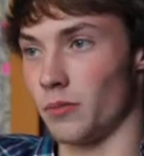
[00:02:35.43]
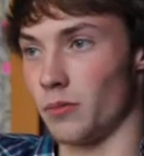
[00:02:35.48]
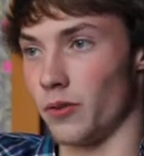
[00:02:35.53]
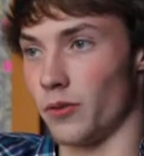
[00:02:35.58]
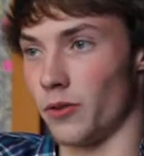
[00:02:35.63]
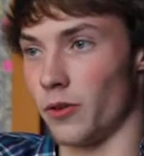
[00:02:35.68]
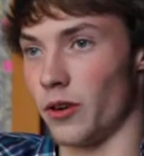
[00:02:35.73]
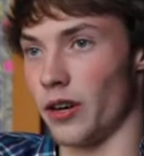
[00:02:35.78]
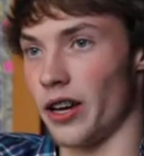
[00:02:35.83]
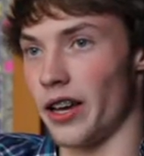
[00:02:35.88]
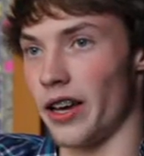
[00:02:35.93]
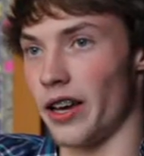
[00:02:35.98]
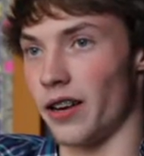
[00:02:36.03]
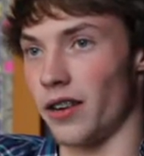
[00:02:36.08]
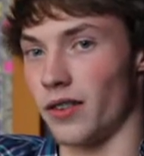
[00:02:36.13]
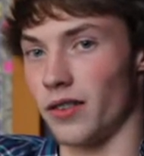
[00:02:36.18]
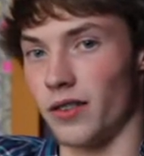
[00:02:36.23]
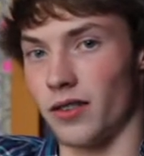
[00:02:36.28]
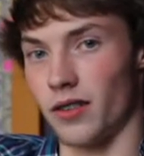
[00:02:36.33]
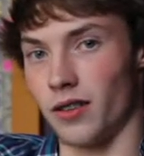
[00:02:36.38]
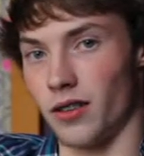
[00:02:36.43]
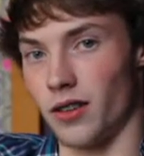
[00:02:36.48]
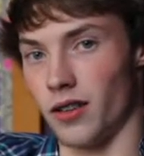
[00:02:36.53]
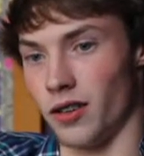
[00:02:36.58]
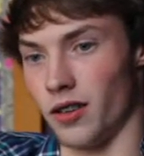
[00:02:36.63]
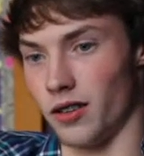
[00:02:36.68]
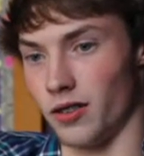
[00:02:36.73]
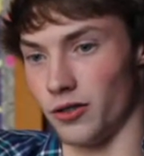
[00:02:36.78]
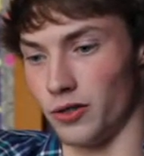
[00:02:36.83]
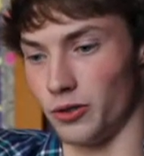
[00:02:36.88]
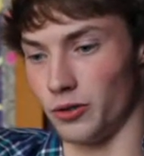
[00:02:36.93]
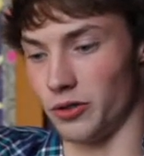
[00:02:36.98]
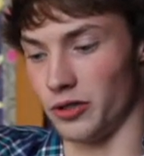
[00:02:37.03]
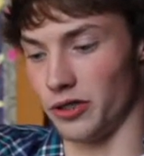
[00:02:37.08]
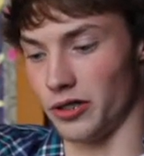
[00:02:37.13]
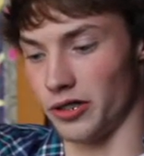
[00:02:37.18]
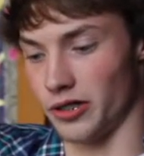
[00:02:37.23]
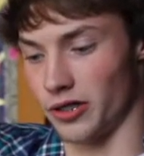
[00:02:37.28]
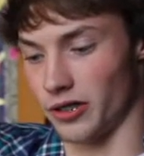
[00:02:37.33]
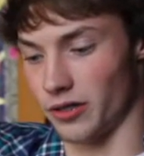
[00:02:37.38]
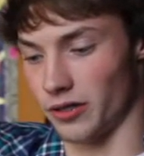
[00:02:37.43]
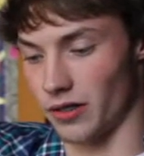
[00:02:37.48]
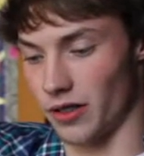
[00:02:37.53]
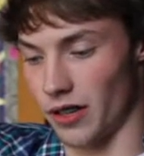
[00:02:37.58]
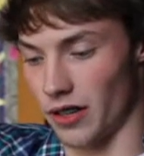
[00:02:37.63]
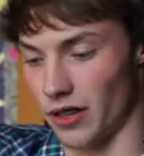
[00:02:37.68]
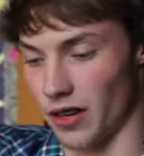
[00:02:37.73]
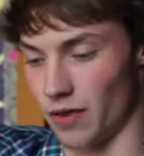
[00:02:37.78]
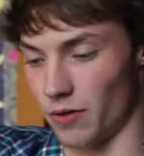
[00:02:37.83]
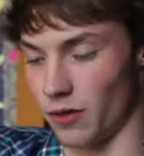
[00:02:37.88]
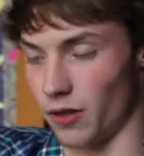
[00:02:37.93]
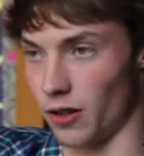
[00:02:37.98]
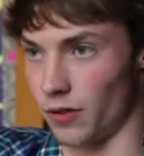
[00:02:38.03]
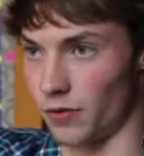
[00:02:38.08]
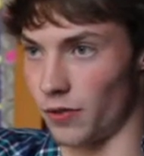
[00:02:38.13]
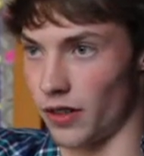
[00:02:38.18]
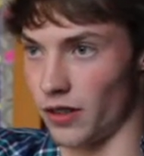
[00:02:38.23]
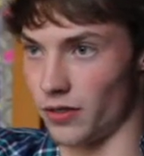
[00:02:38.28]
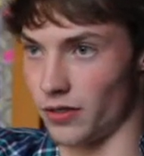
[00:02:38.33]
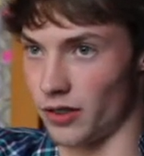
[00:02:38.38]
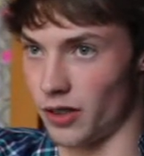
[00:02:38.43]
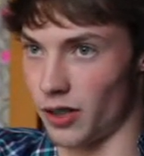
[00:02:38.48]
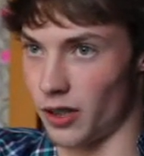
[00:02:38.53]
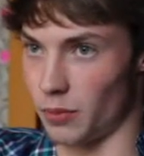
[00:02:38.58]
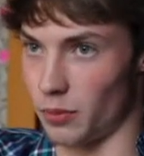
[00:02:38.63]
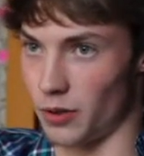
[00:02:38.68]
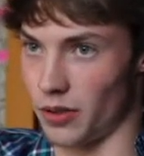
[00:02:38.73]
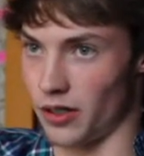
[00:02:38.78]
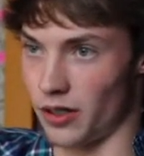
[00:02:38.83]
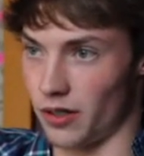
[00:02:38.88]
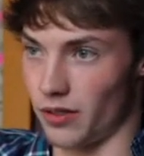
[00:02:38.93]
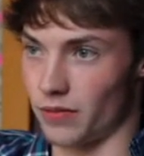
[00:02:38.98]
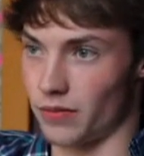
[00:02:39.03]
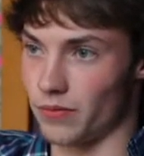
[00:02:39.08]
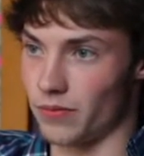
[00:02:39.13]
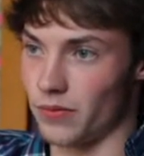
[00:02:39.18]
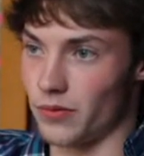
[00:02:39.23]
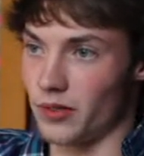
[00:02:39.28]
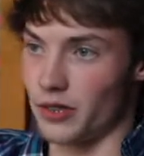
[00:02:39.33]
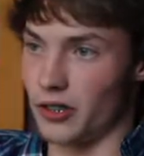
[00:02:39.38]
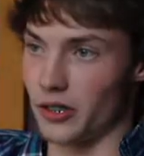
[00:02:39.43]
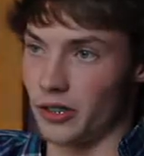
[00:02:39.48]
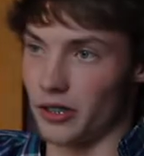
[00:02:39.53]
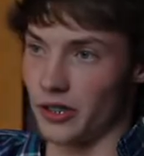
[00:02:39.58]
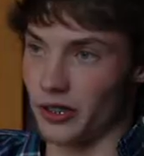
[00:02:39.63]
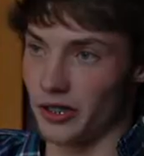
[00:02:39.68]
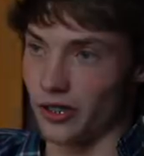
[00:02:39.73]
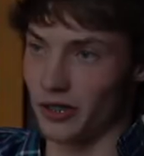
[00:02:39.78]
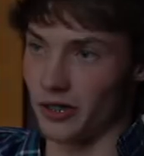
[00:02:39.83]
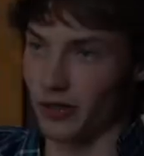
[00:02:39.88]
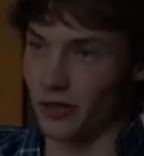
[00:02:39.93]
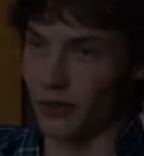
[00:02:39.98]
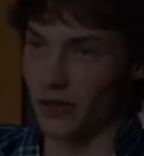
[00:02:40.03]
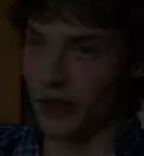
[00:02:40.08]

Before I had junior year, I didn't have a lot of friends there, but then senior year, Nils